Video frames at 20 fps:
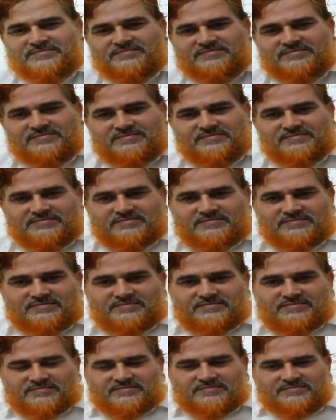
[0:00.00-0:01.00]

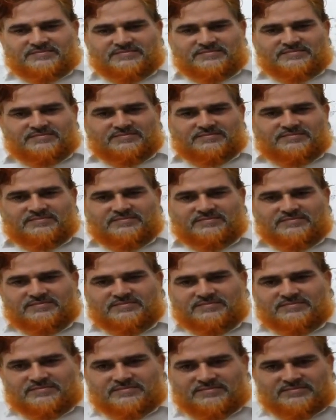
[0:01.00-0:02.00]

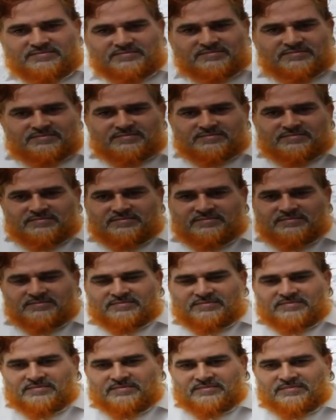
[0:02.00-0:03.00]

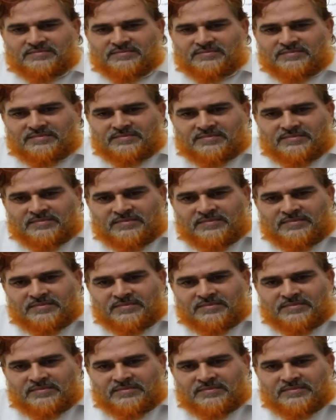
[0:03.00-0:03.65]
(silence)